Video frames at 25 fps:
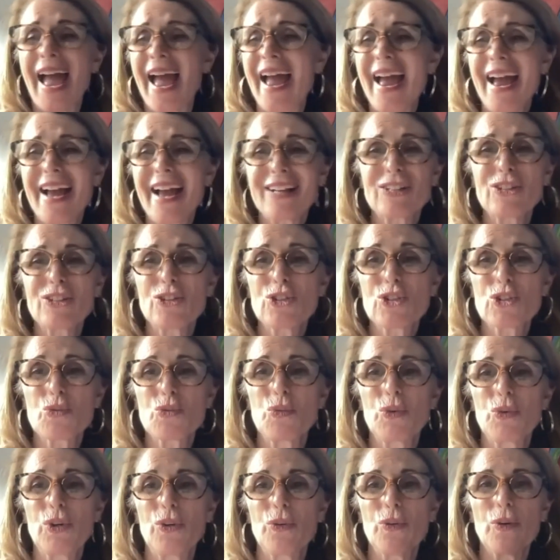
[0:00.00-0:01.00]
actors
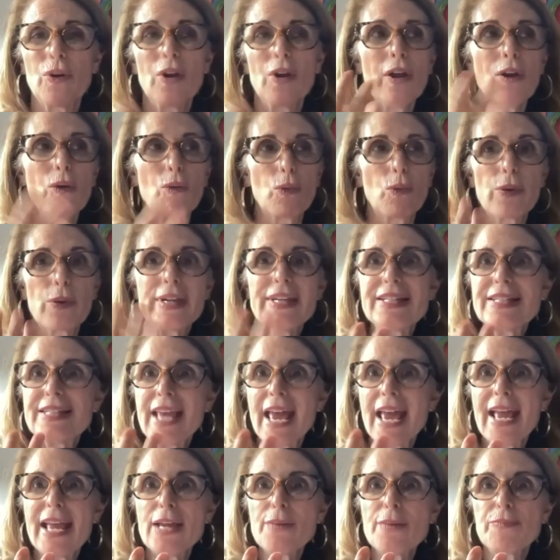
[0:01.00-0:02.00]
will
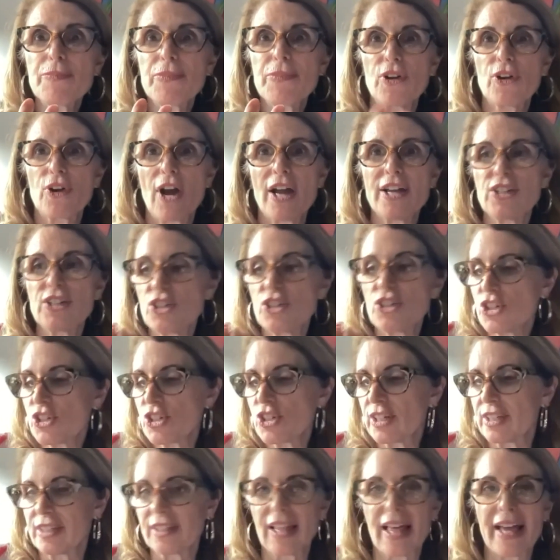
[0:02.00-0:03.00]
retape their
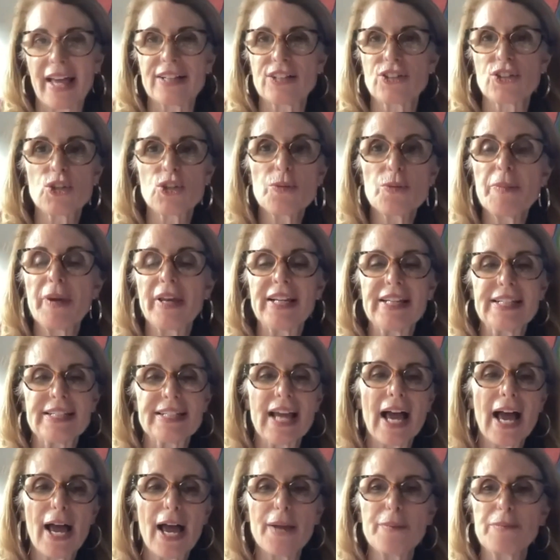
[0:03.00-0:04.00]
audition like too many
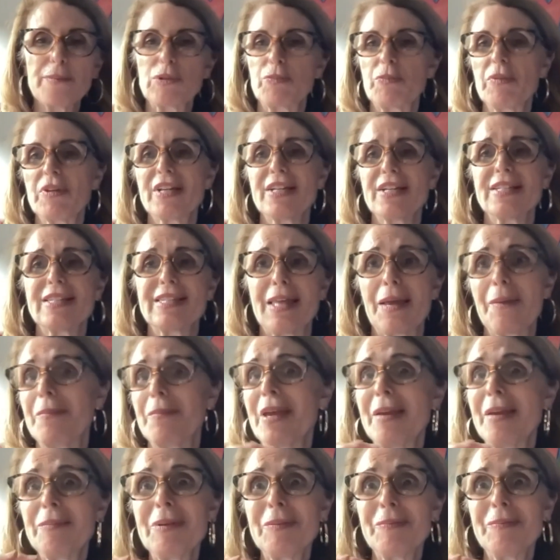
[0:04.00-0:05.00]
times because they
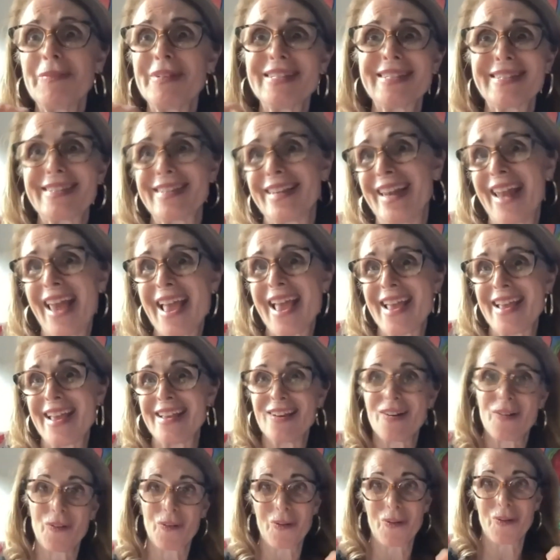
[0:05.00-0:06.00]
maybe missed an a
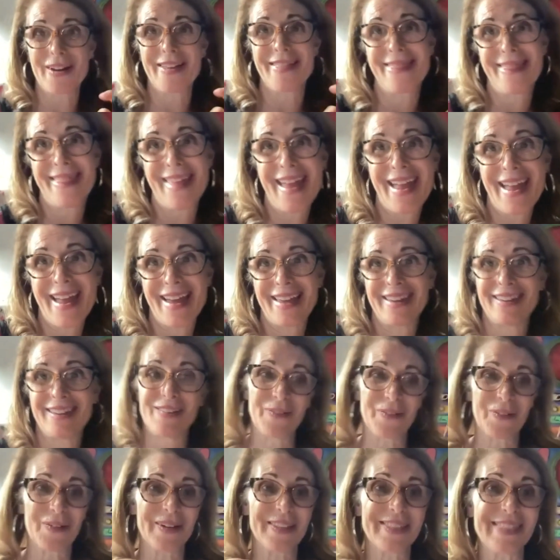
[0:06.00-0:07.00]
or a than
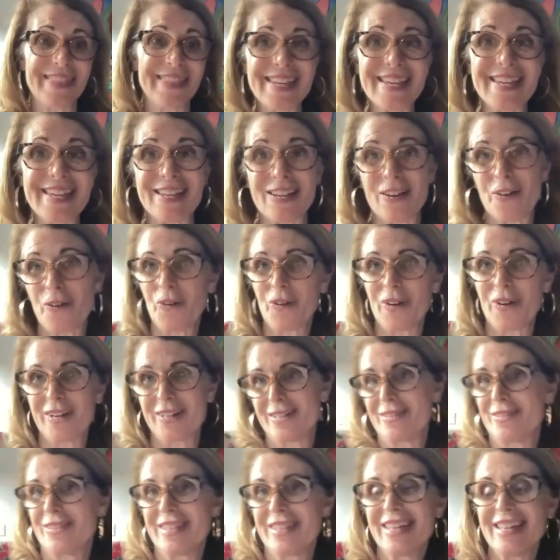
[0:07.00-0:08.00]
or a the or
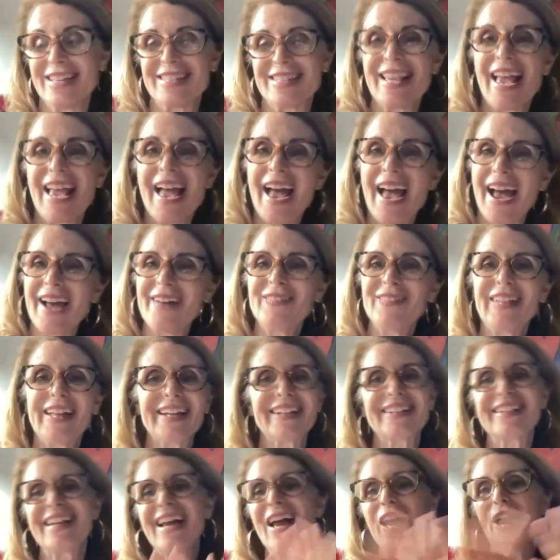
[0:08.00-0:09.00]
a this. I'm
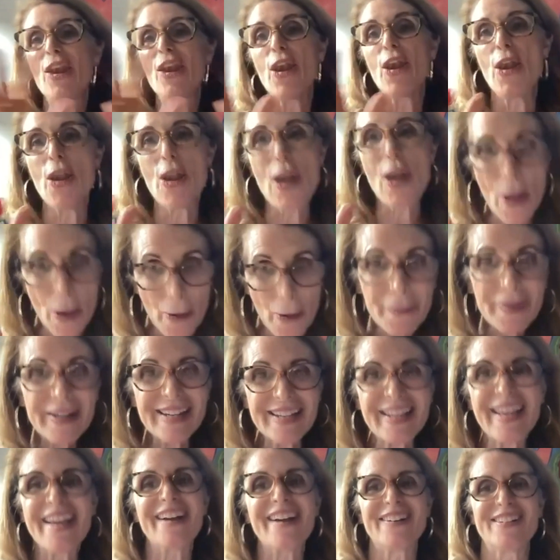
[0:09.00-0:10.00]
like,
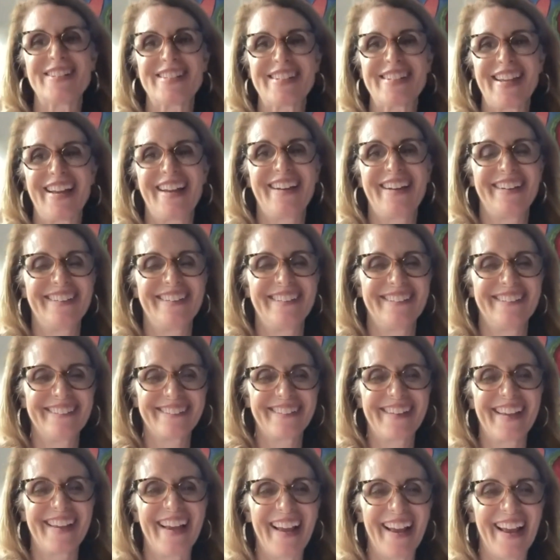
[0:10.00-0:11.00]
nobody cares.
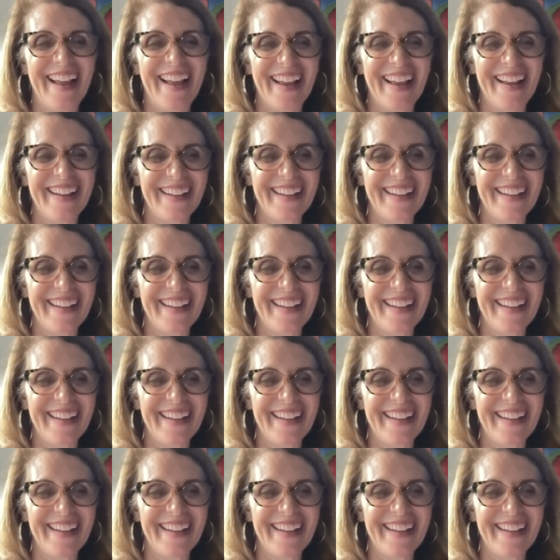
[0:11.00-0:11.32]
Okay.